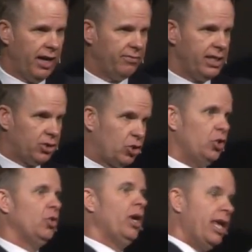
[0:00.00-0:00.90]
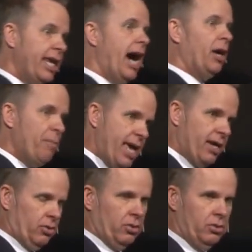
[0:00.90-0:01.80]
of these two young
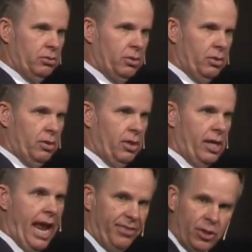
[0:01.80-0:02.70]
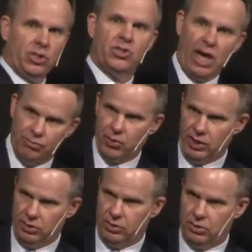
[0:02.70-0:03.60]
men and their
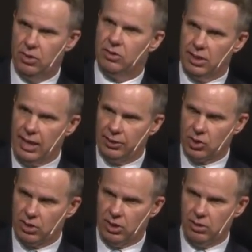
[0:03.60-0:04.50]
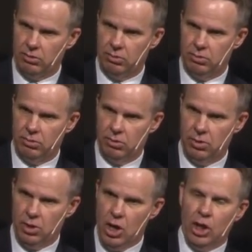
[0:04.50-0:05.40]
discoveries theologically.
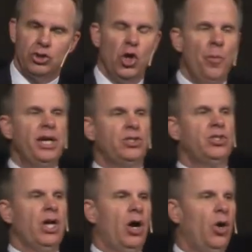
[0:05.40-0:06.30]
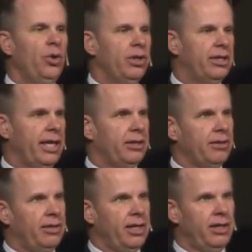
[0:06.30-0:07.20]
So much so
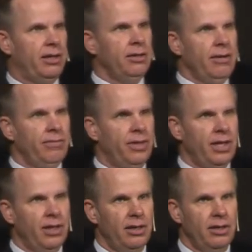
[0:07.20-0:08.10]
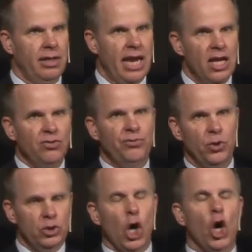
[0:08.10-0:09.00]
that the, the
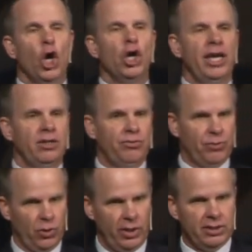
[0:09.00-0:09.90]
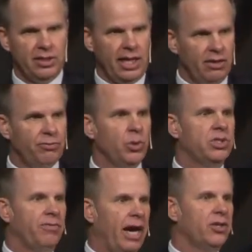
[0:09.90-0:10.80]
influence, her influence, and the influence
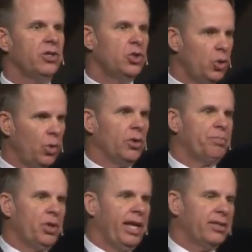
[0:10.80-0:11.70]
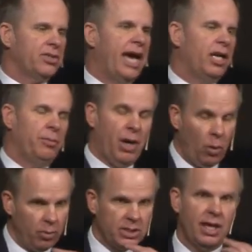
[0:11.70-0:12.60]
of others who were pretty excited about
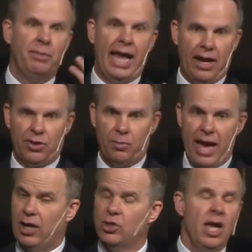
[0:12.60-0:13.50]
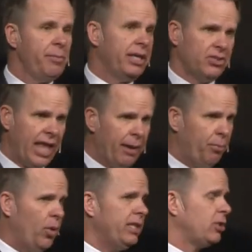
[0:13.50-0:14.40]
what was coming out of their mouths, because that
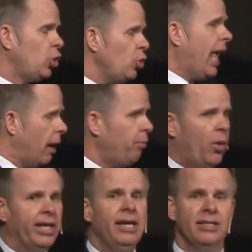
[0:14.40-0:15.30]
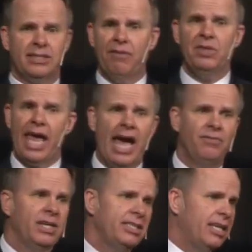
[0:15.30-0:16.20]
point, to that point, Seventh day
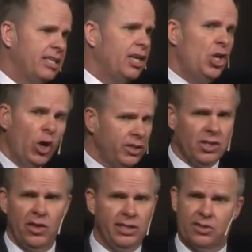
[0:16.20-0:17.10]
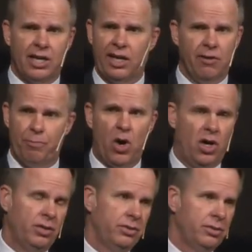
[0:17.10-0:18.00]
Adventists had done no serious study of
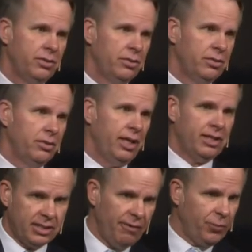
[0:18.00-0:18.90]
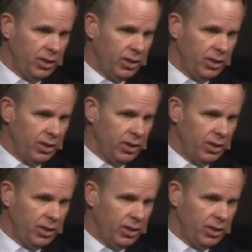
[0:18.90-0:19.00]
Paul, except for to